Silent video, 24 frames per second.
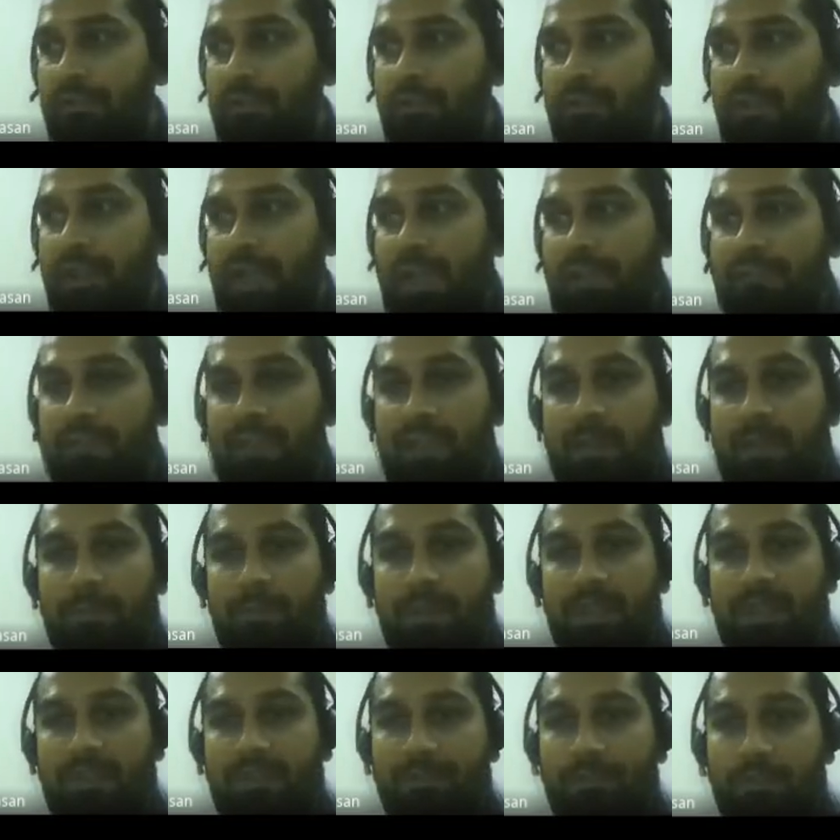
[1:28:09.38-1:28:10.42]
we were having a
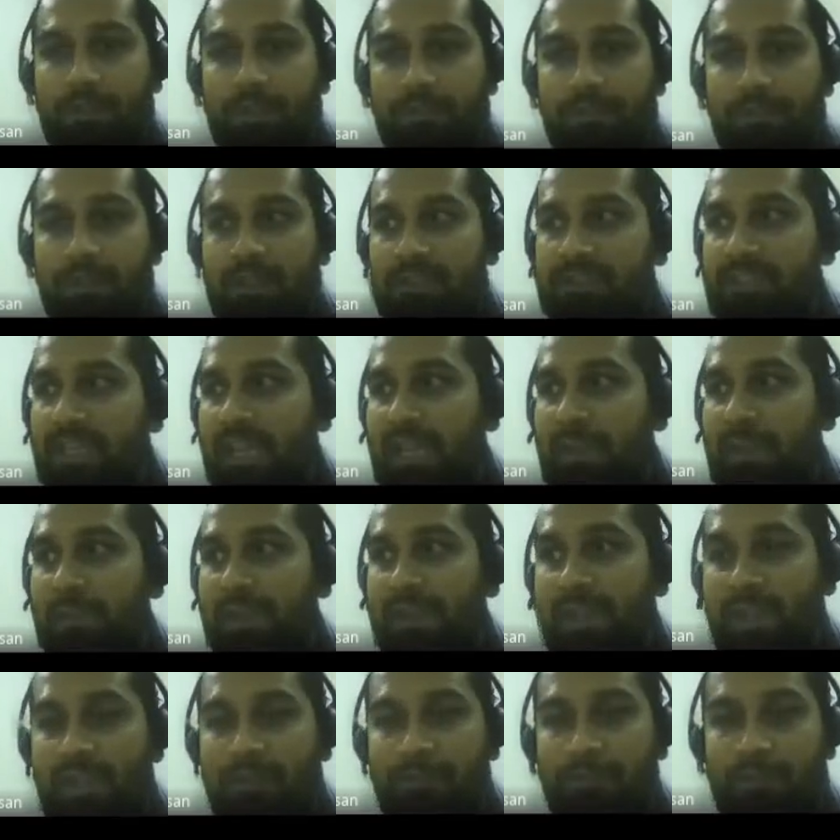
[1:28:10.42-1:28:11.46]
miss for the first element,
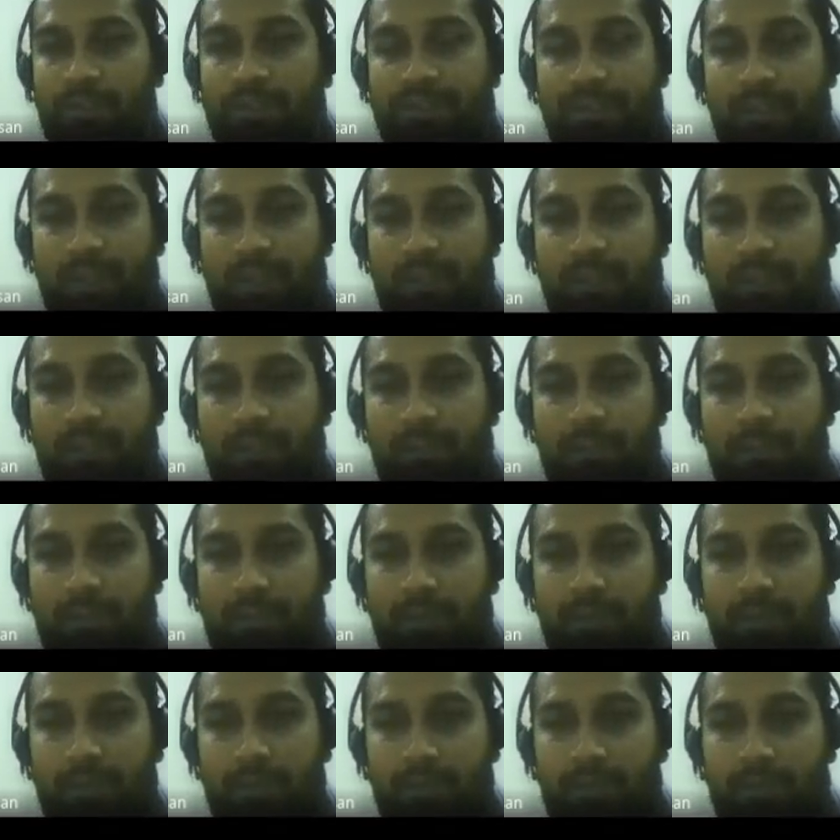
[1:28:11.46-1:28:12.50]
hit for the second element,
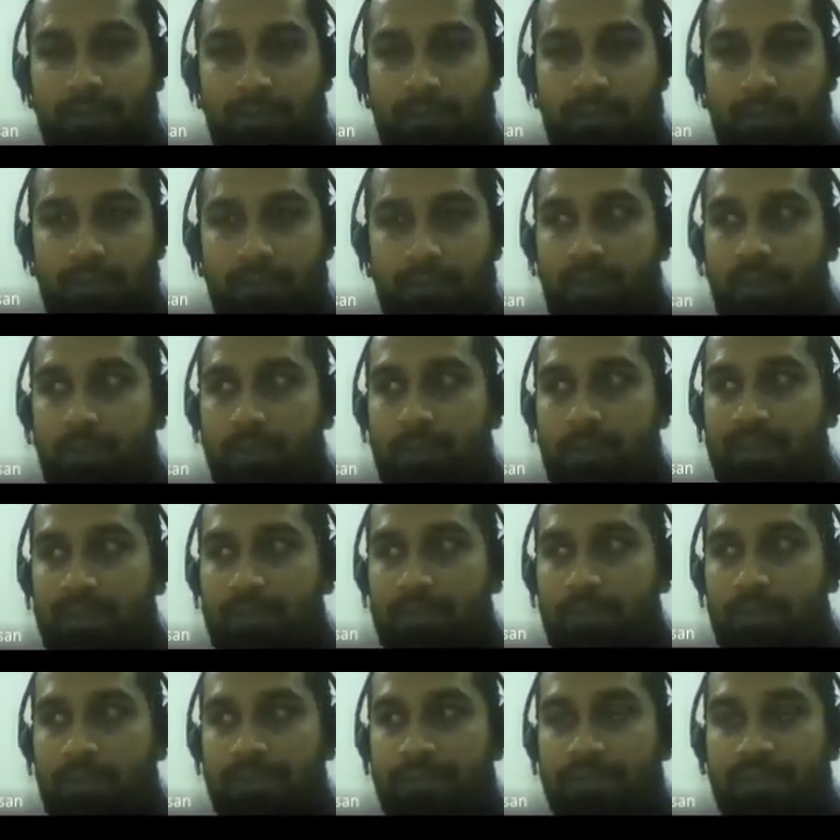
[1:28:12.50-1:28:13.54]
miss
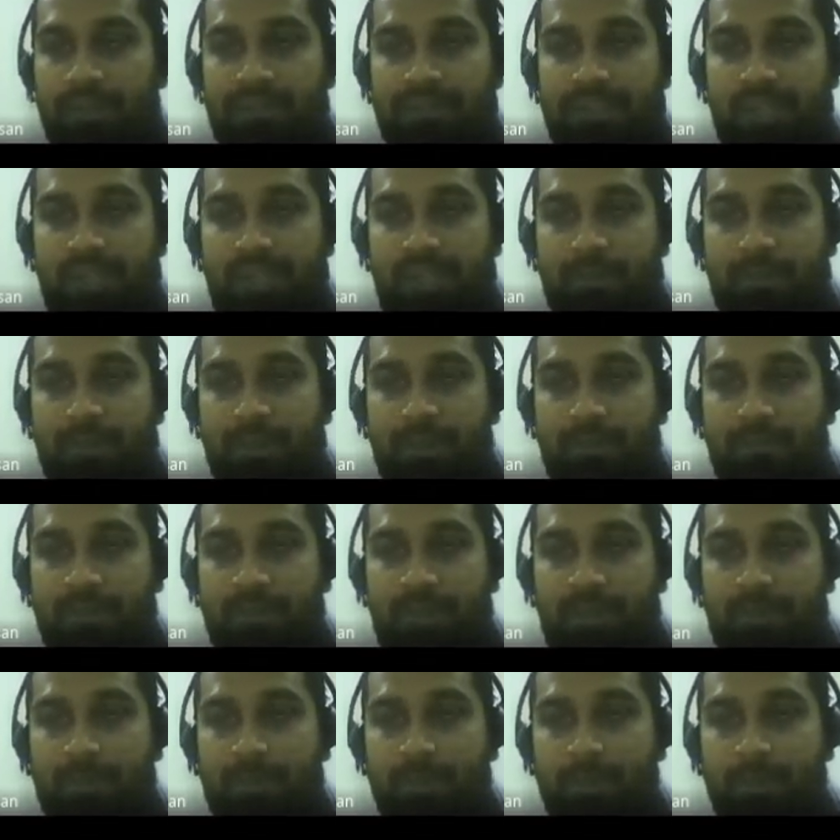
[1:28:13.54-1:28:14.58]
for the first element of
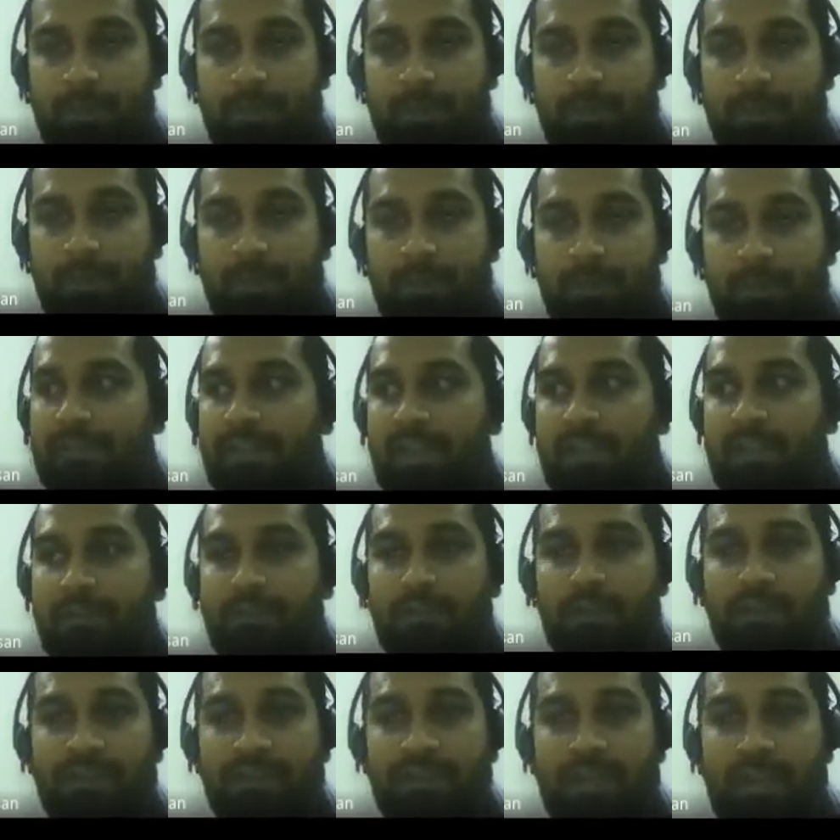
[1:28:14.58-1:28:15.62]
that block, and hit for
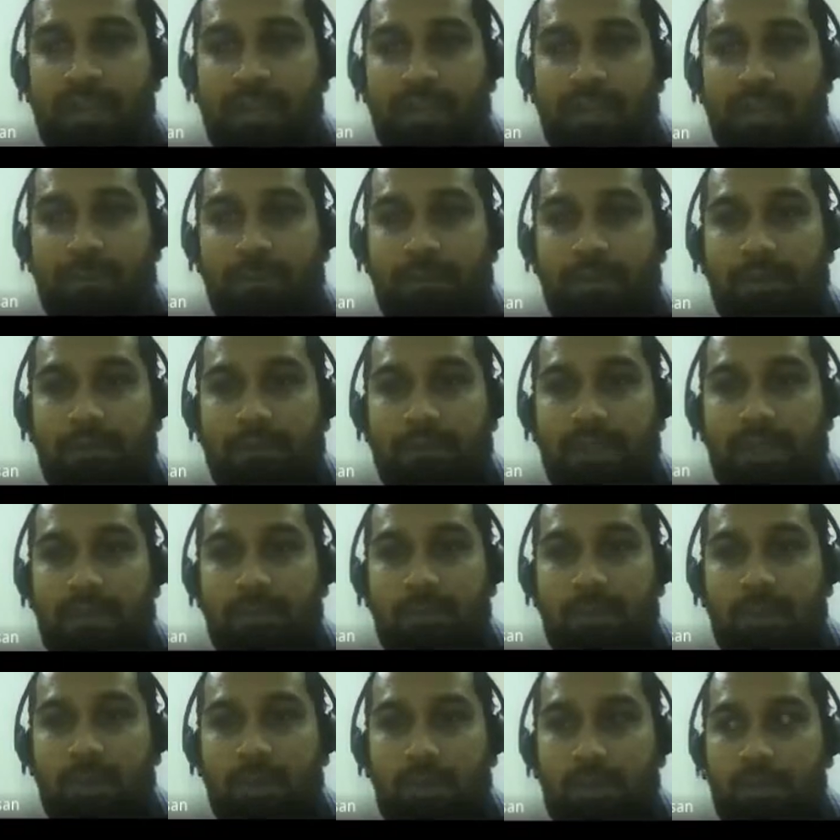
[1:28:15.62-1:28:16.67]
the second element of that
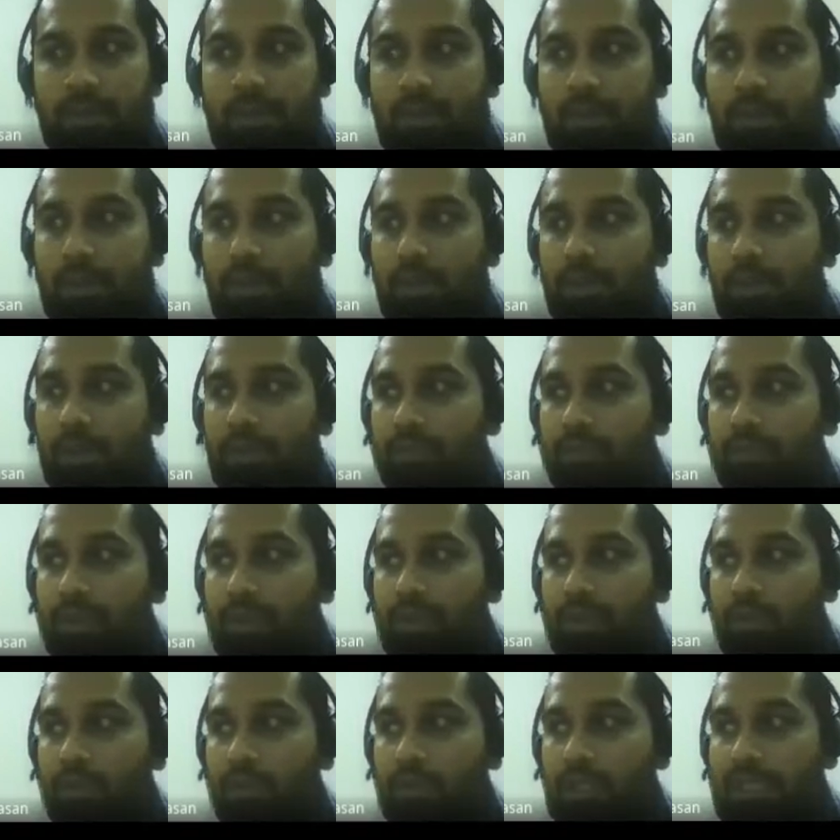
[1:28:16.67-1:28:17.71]
block. So in
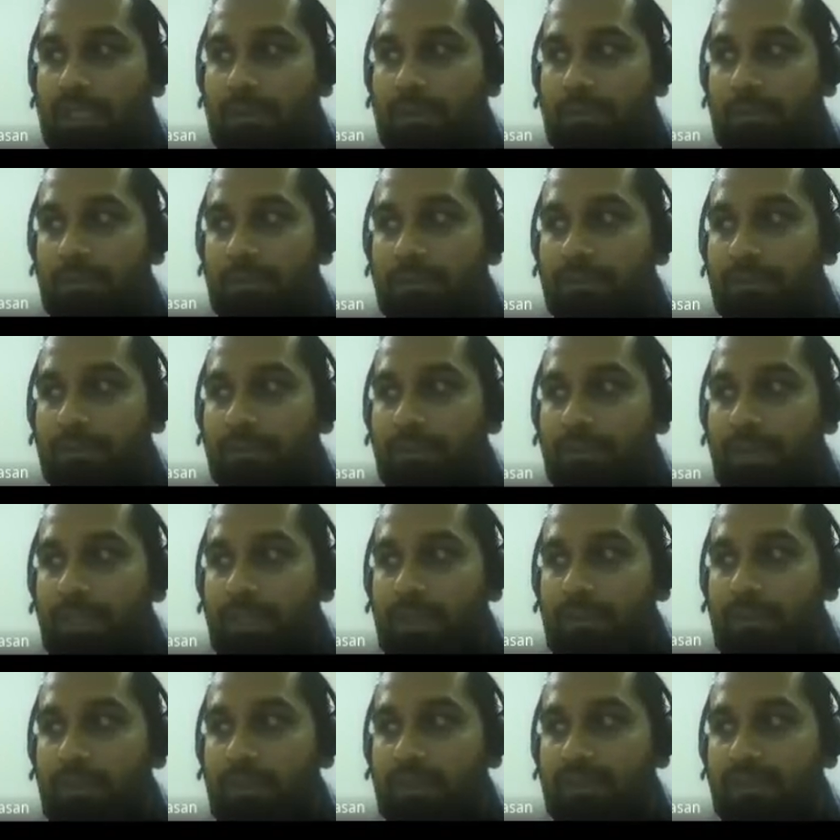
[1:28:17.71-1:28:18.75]
total there were 50
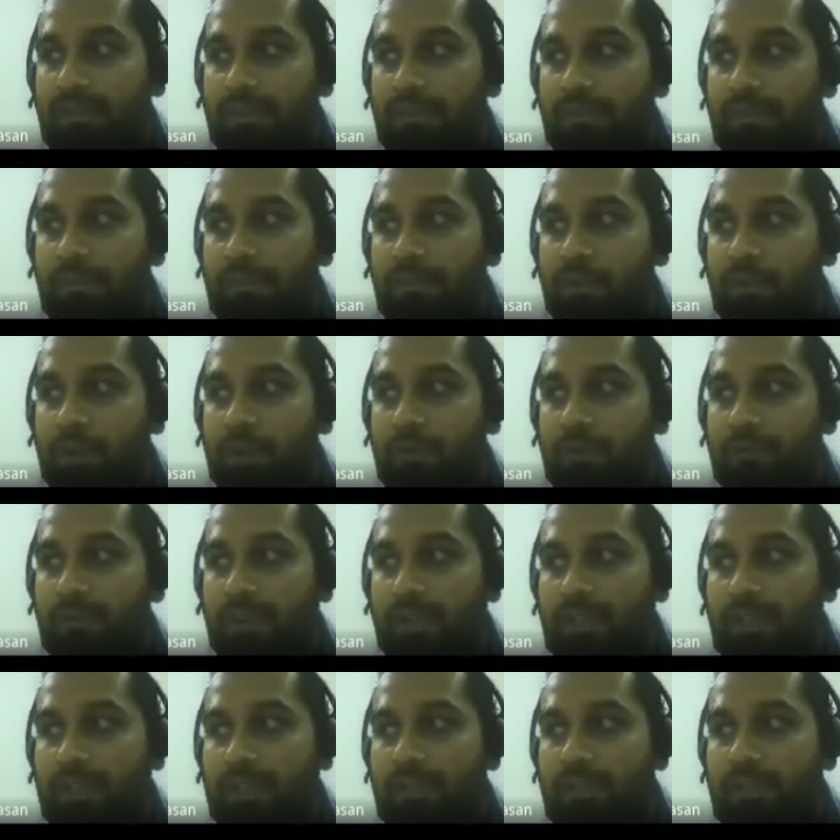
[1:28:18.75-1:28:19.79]
misses for
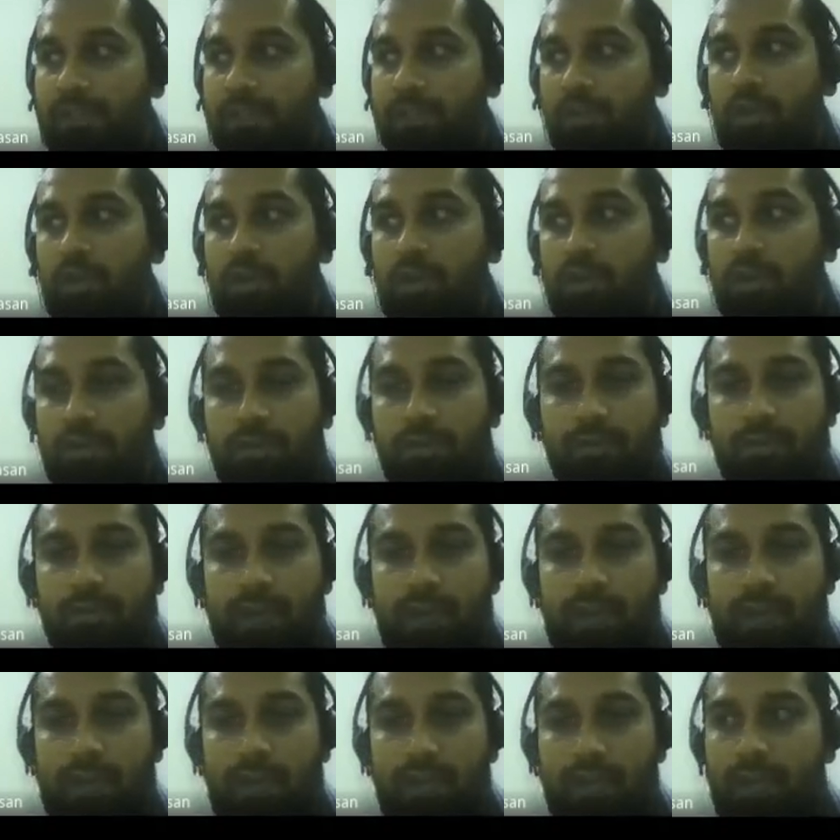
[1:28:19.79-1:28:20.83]
one row,
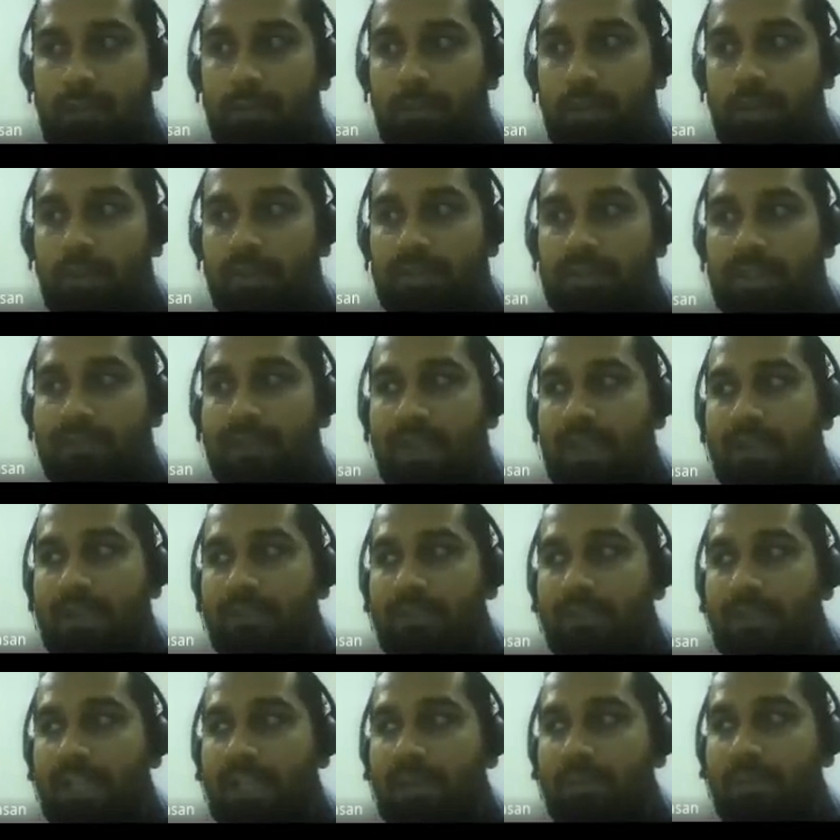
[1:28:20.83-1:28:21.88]
right? Because there were 100
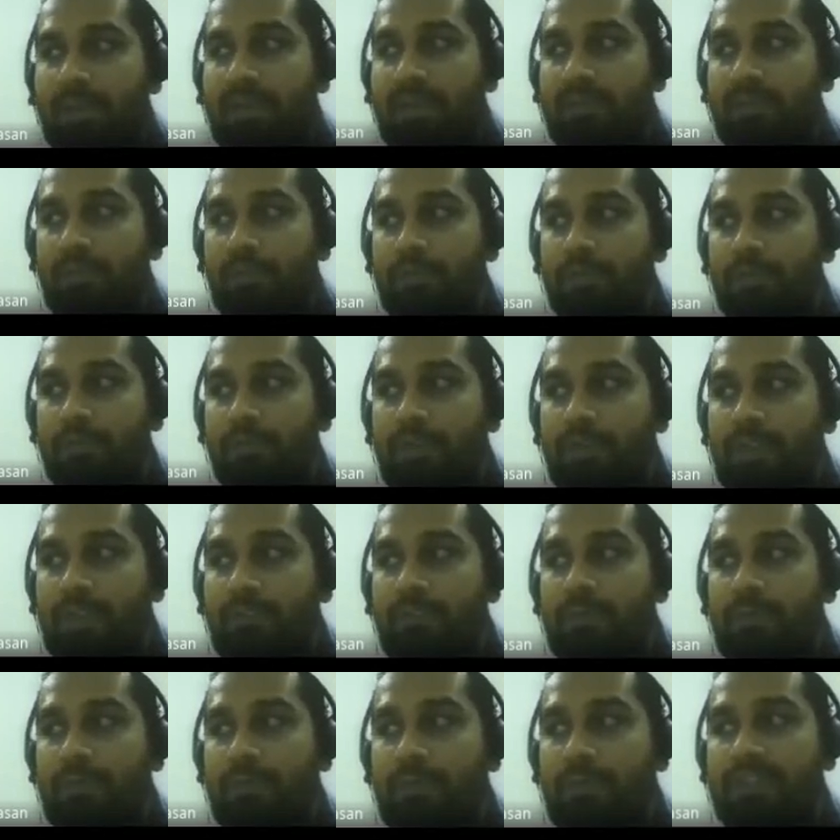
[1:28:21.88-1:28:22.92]
elements, so 50 were
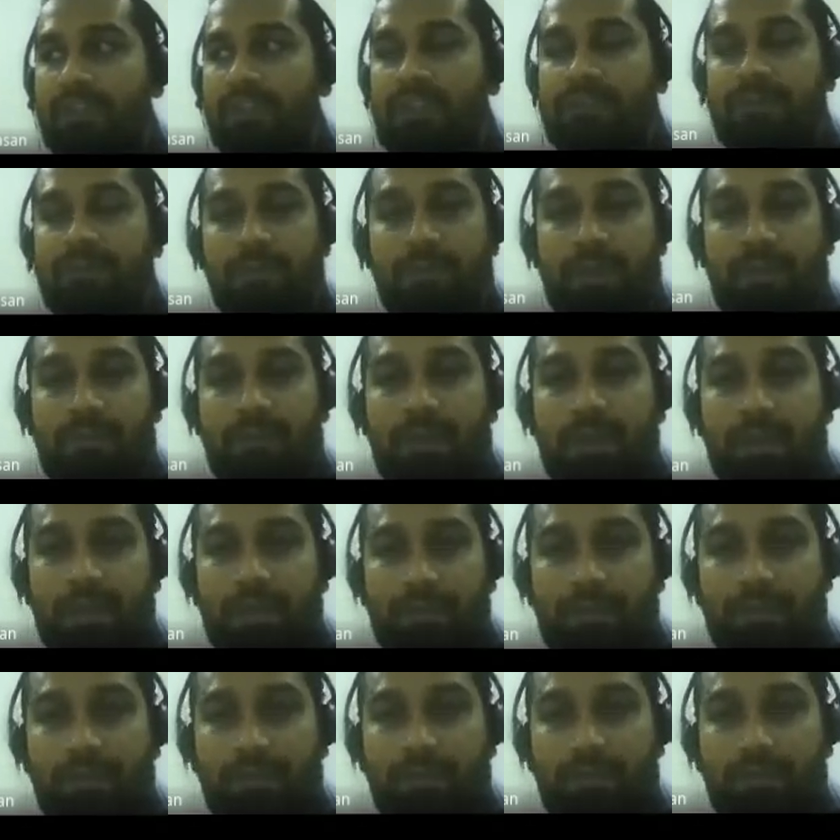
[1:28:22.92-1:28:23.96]
misses and 50 were
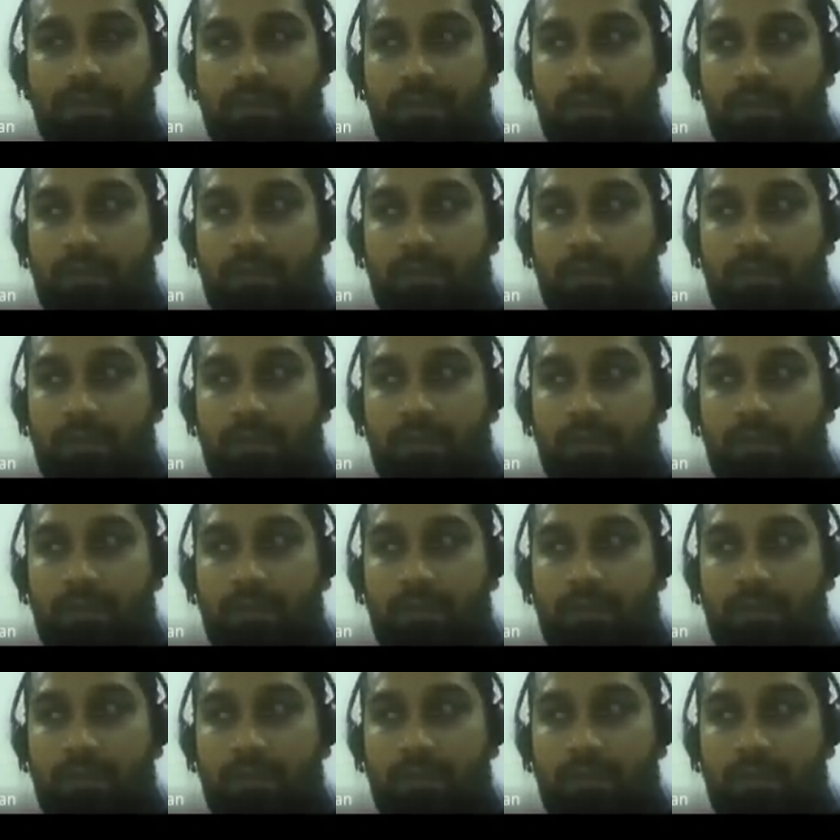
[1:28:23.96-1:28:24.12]
hits.